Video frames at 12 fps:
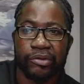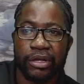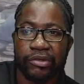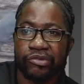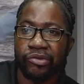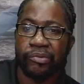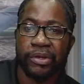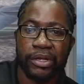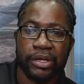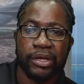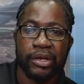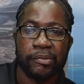And so
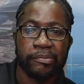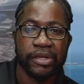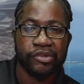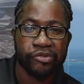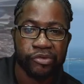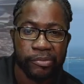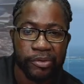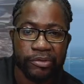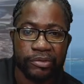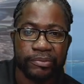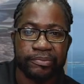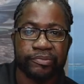we pay
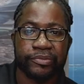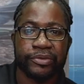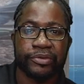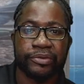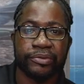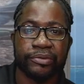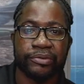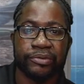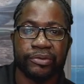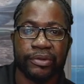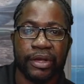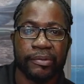tribute to
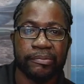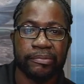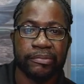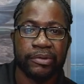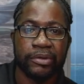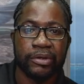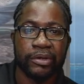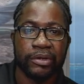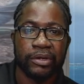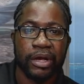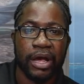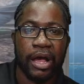them
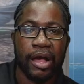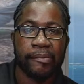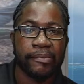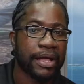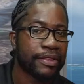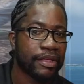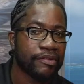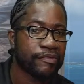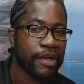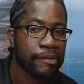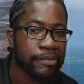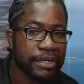and their
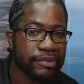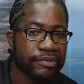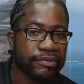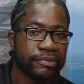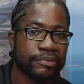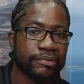families.